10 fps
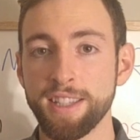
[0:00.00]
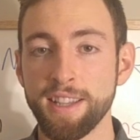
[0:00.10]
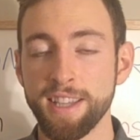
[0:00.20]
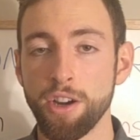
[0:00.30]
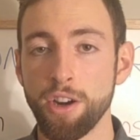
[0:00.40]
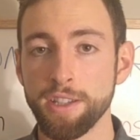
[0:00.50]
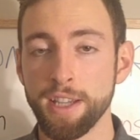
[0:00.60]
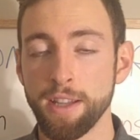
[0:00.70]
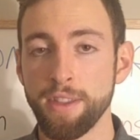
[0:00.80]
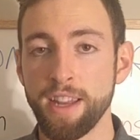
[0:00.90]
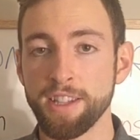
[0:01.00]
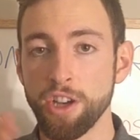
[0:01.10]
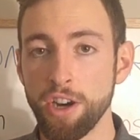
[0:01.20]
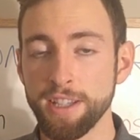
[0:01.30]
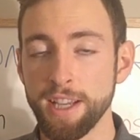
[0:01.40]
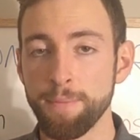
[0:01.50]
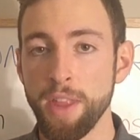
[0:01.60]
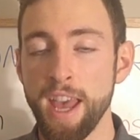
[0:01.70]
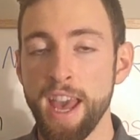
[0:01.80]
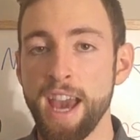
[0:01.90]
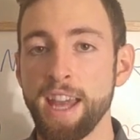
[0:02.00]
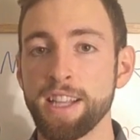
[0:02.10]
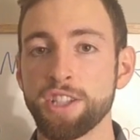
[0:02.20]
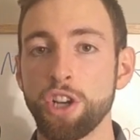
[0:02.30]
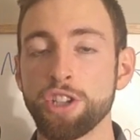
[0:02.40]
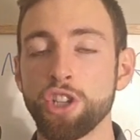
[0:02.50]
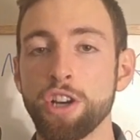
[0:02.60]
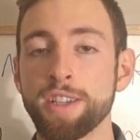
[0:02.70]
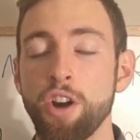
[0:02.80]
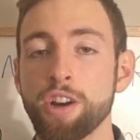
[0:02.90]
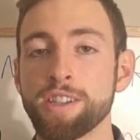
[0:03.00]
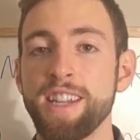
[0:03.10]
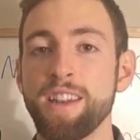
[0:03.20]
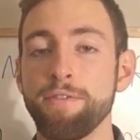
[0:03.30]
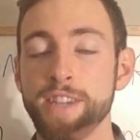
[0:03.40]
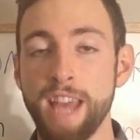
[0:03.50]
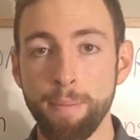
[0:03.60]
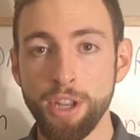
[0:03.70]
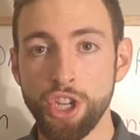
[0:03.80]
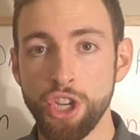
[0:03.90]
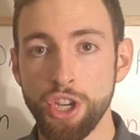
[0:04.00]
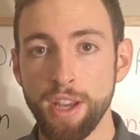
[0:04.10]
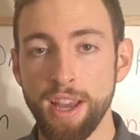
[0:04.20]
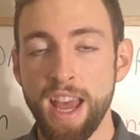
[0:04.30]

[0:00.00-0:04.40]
that it's causing, and it starts causing oxidative damage.